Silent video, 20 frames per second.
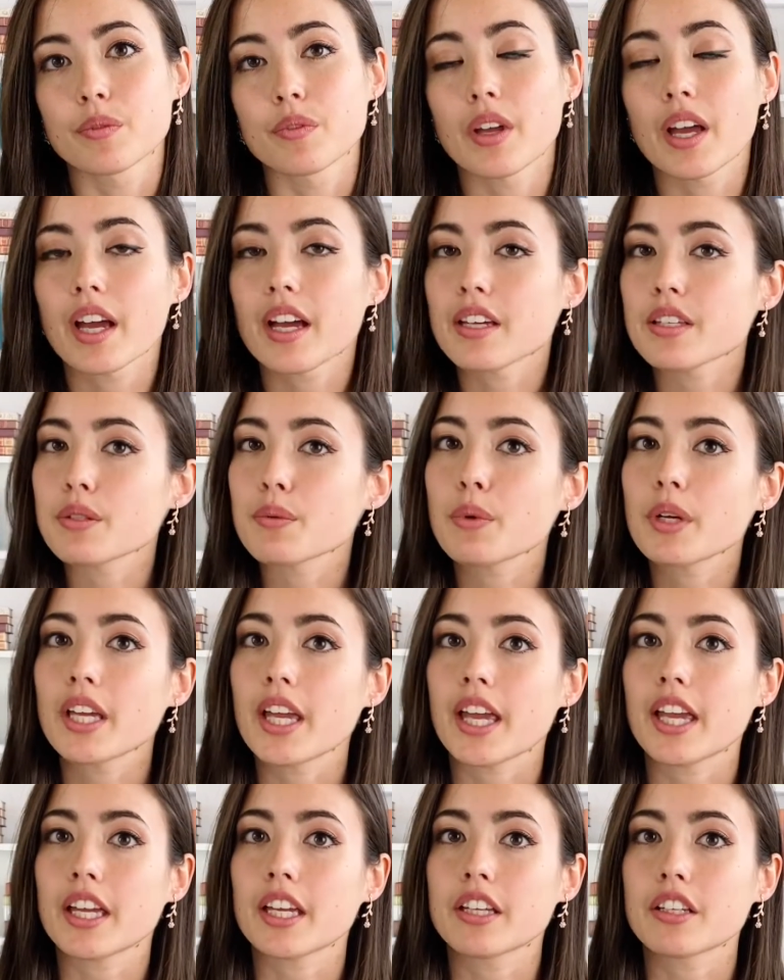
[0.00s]
As we
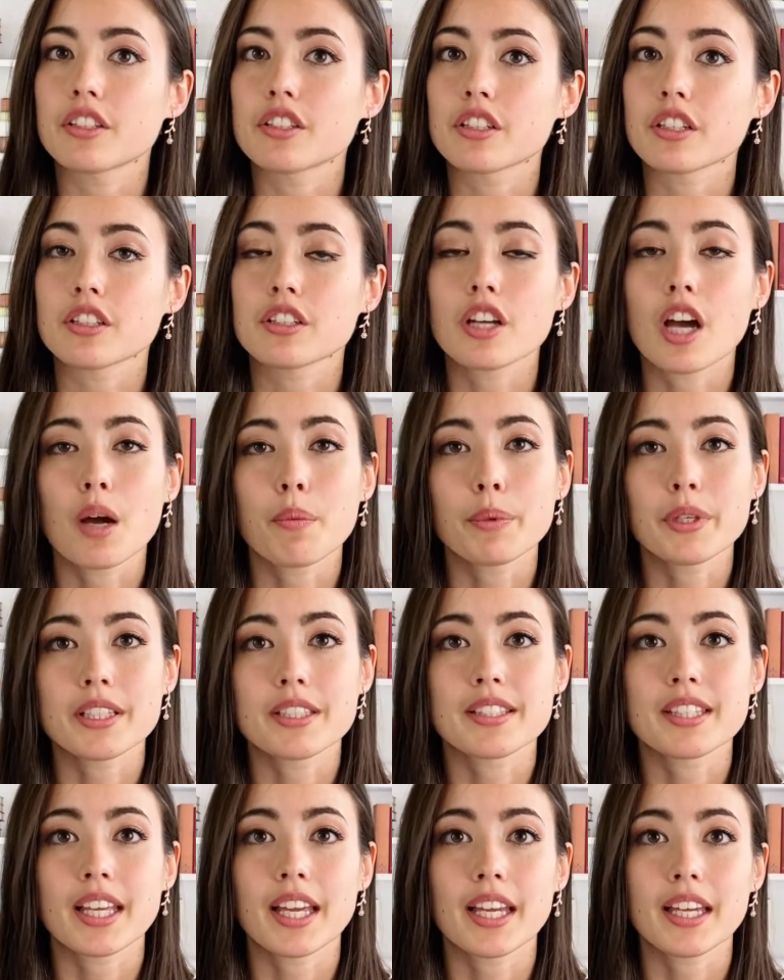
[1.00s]
age, topics
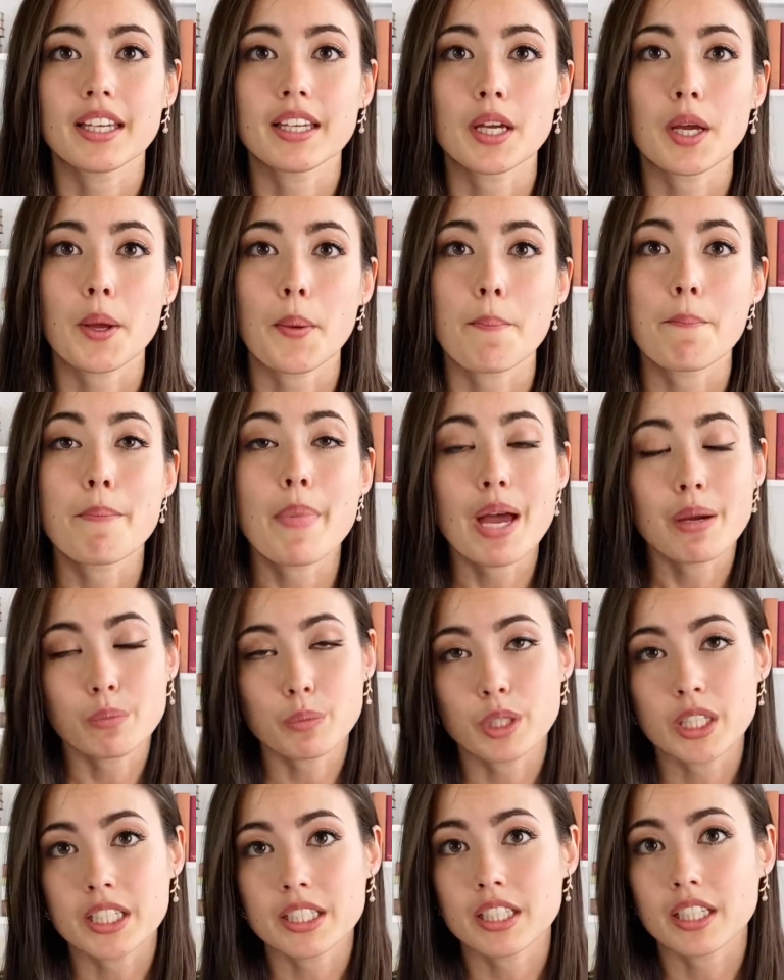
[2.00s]
like
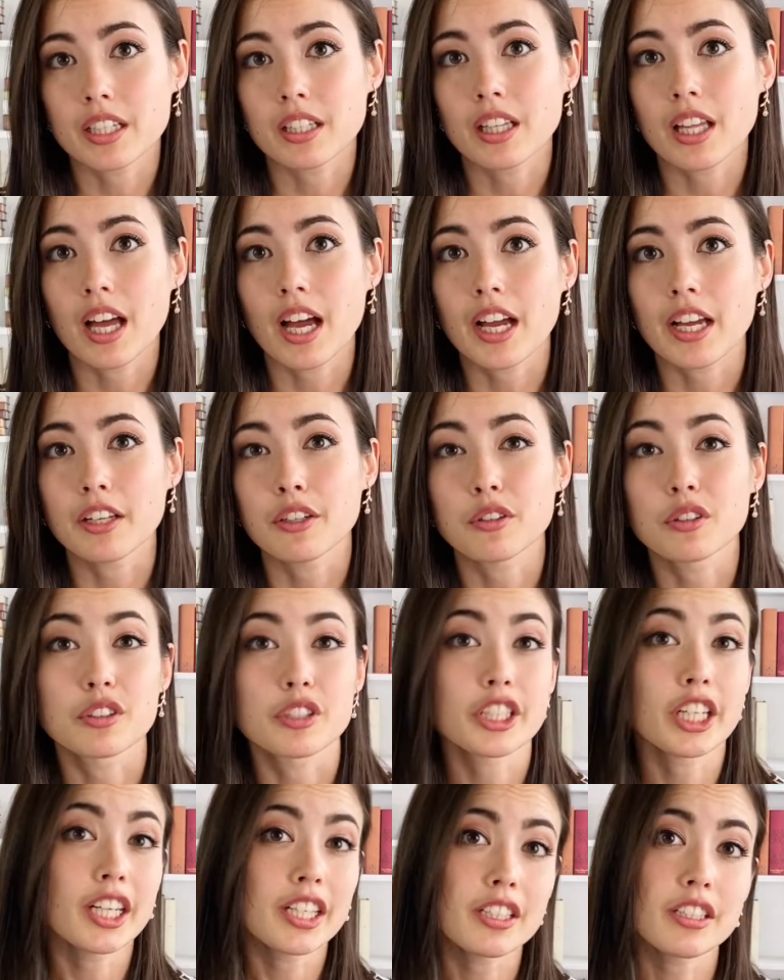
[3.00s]
memory decline or
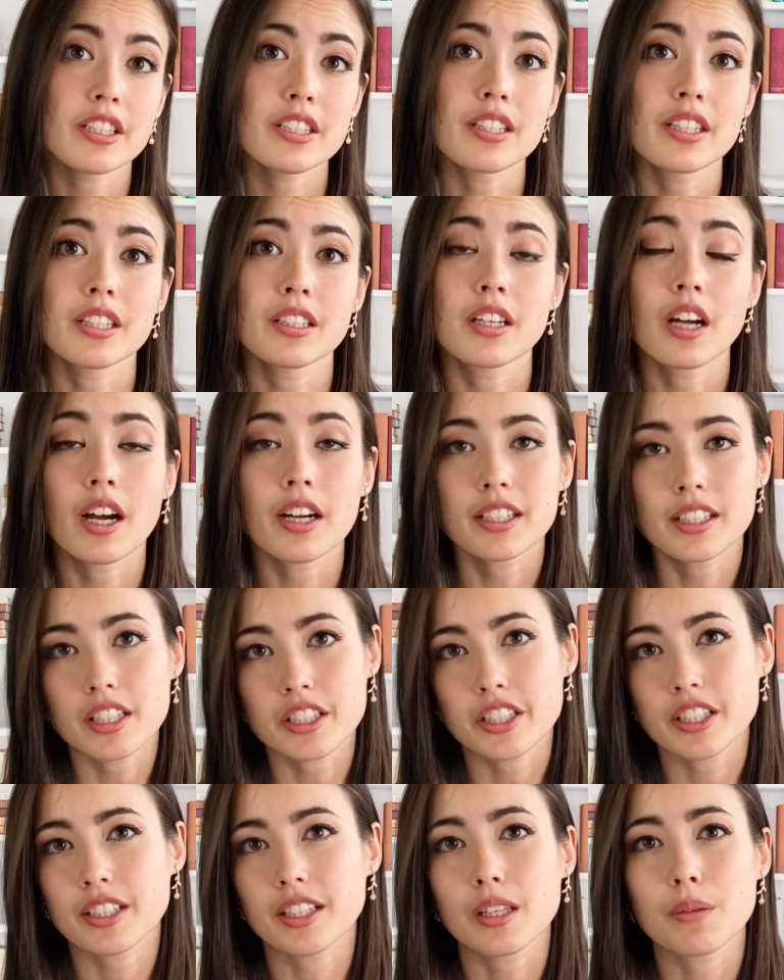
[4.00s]
changes in
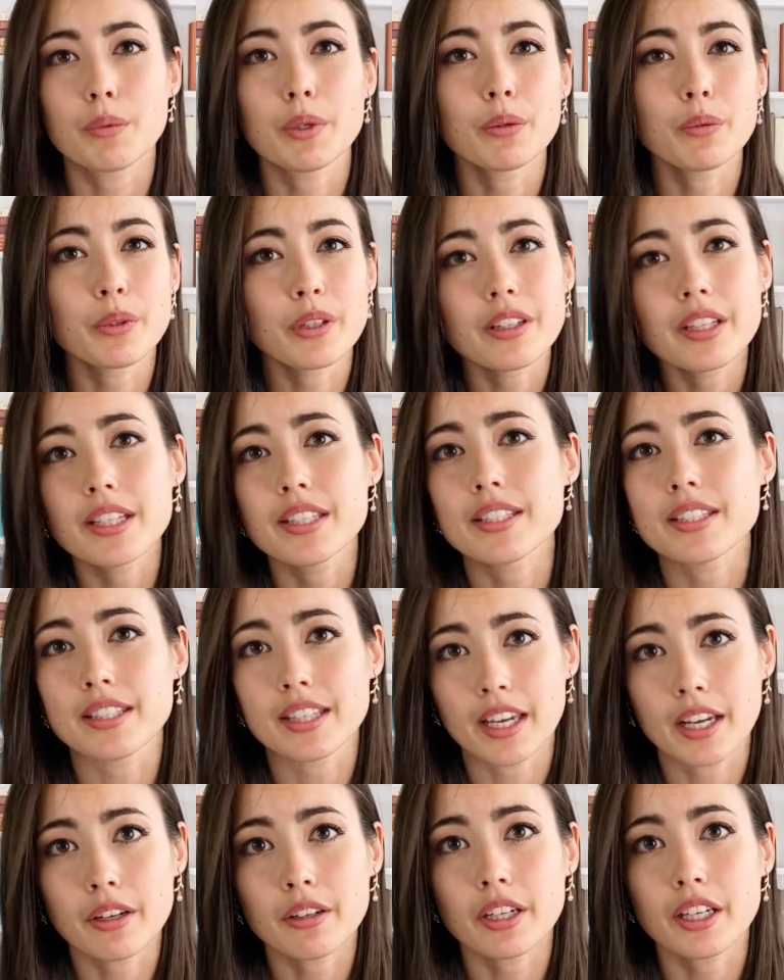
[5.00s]
cognition can be really
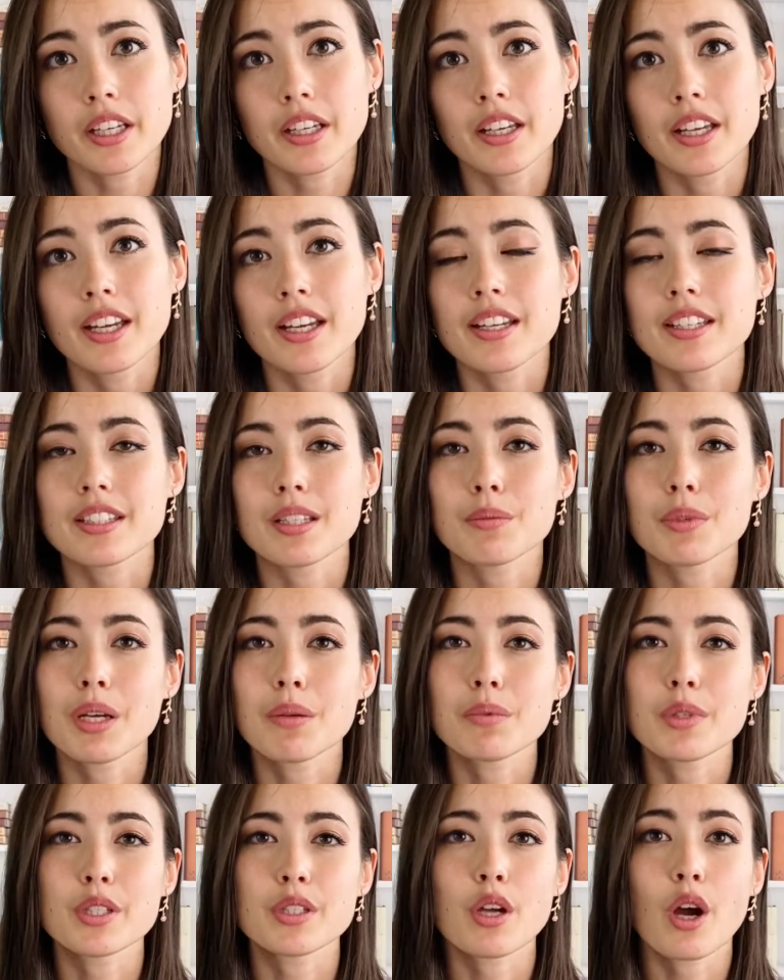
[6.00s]
scary.
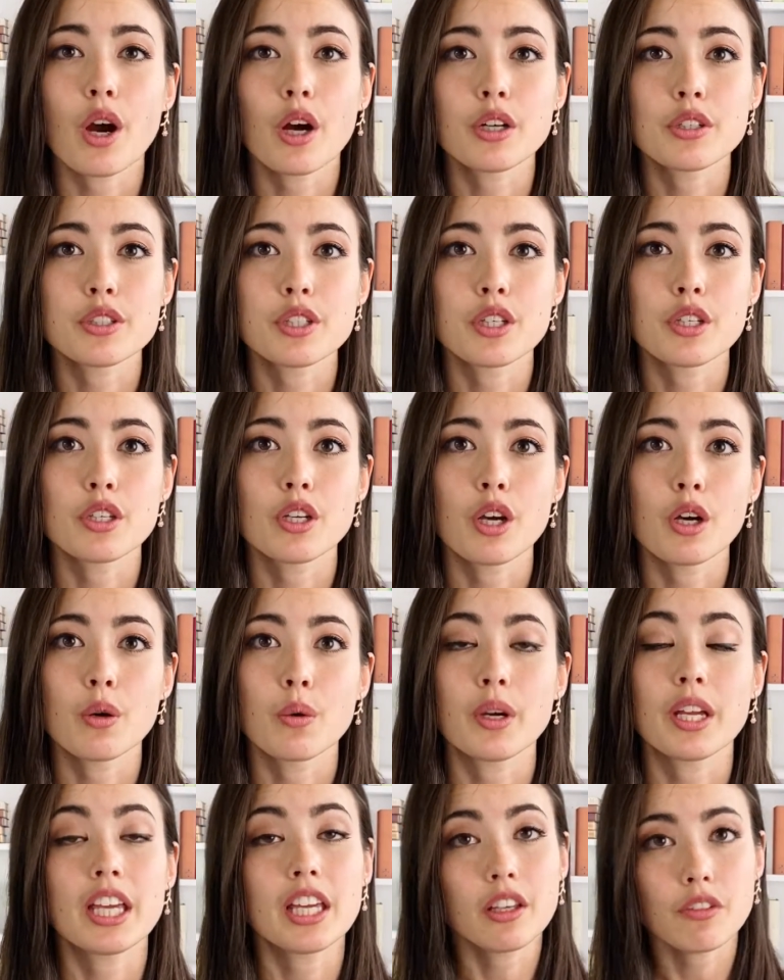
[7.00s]
Sometimes it's hard to
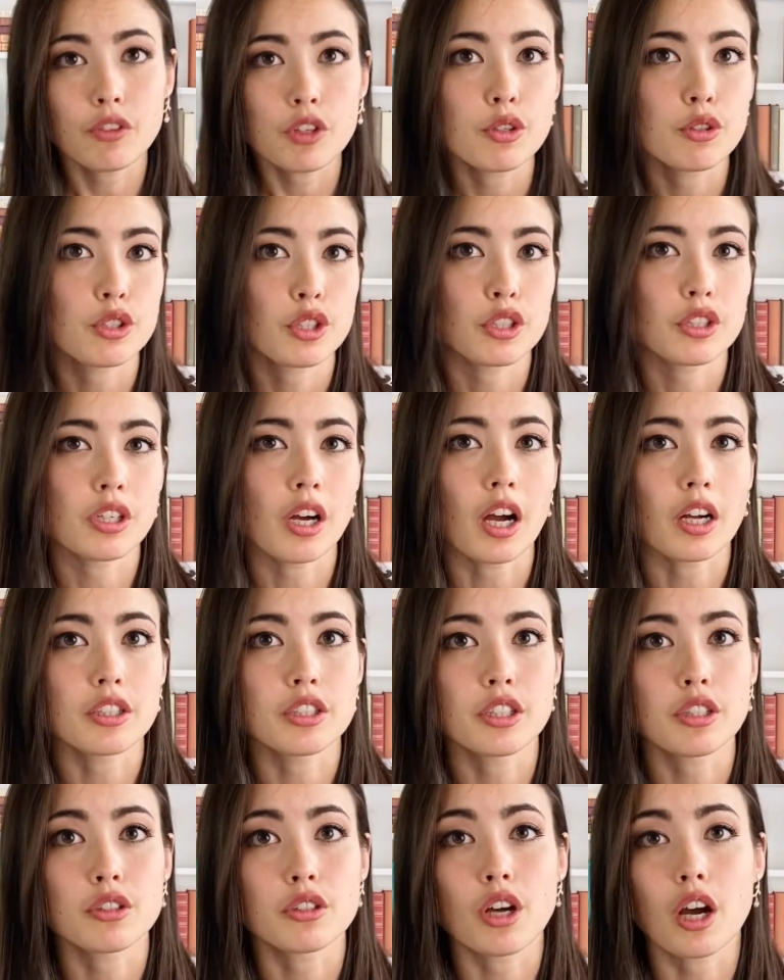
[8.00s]
know if you should talk to
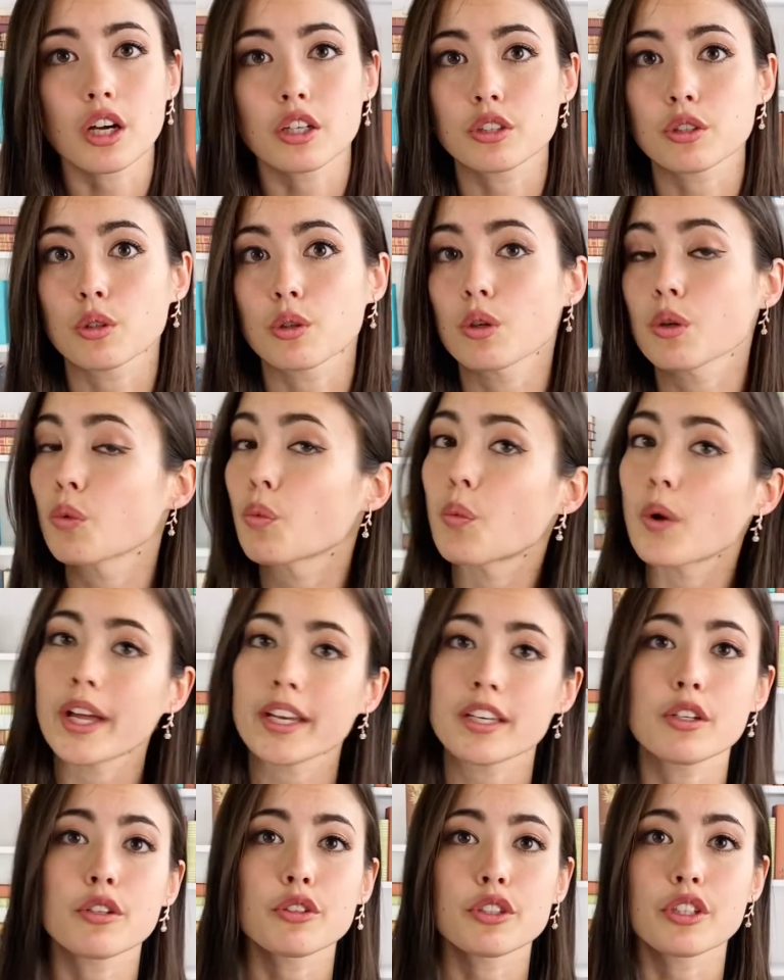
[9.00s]
your doctor or when
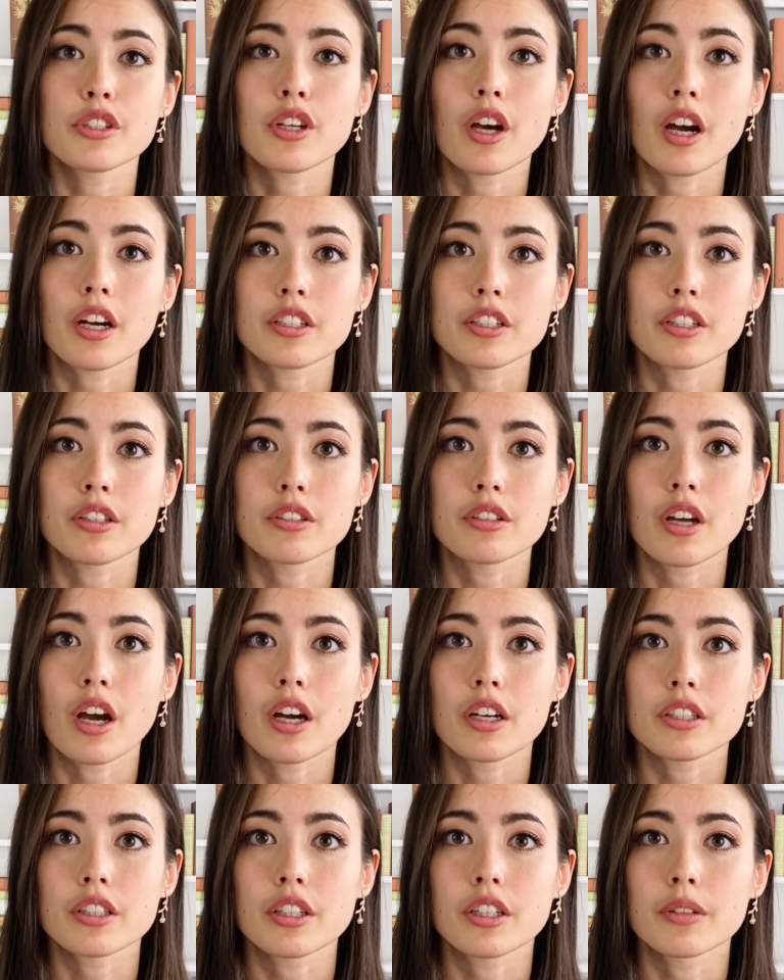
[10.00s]
you should talk to your
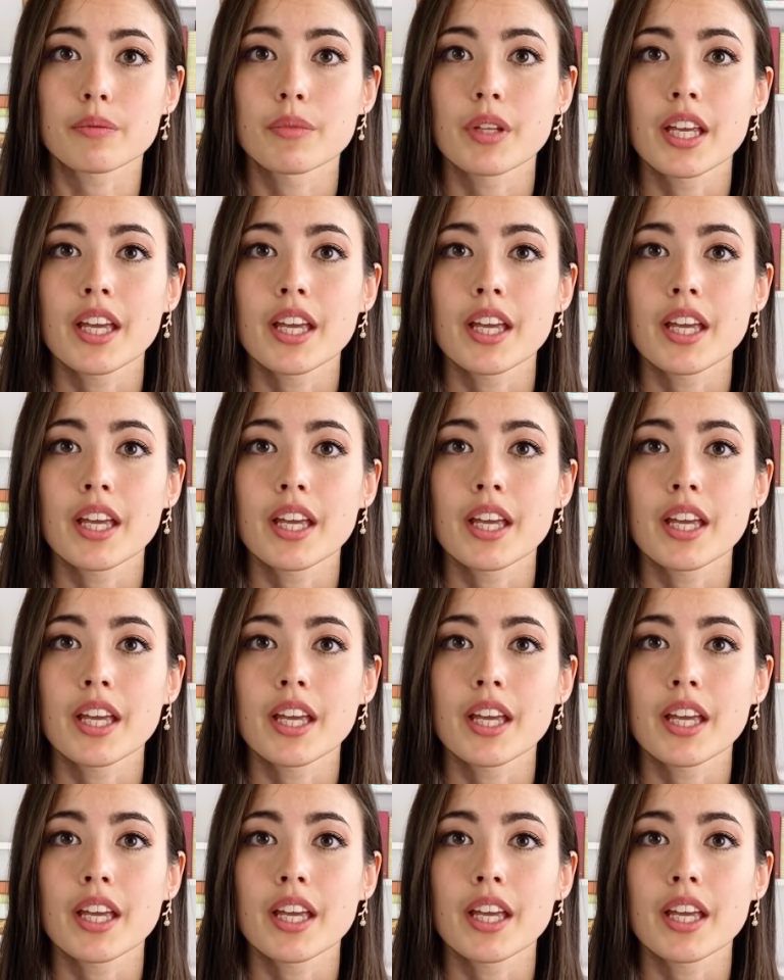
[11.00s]
doctor.